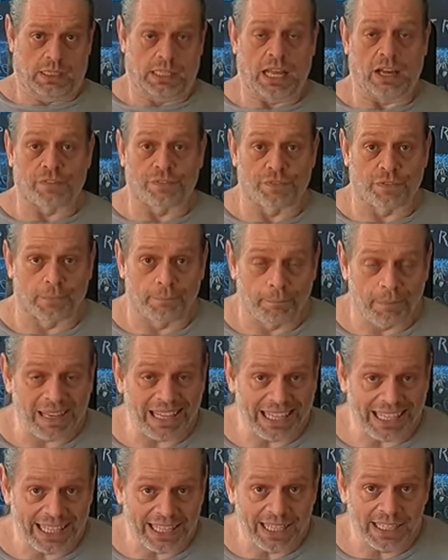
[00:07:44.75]
Now for
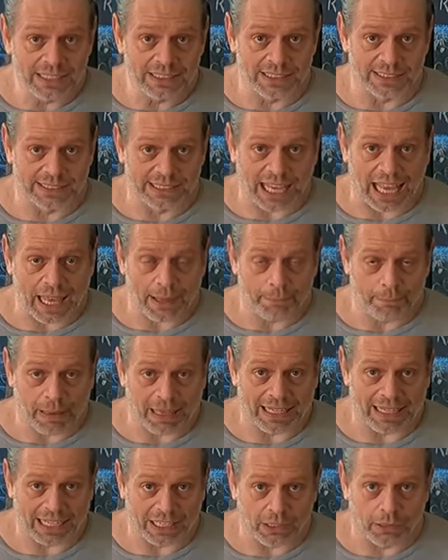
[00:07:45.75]
me, since I have
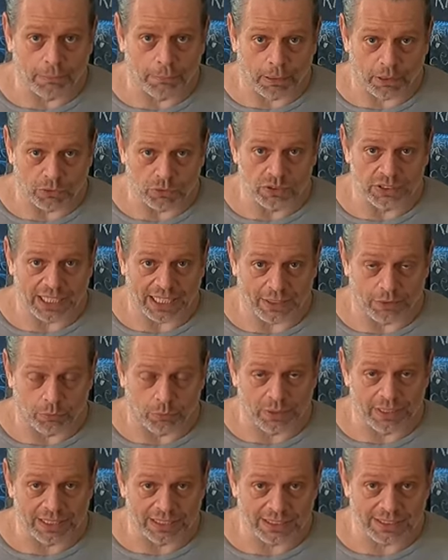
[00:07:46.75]
bad elbows and
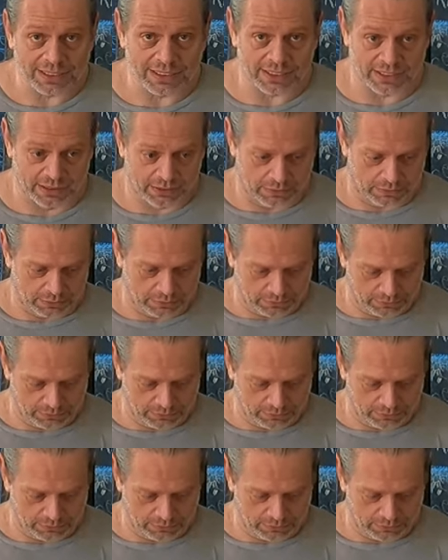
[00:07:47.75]
wrists,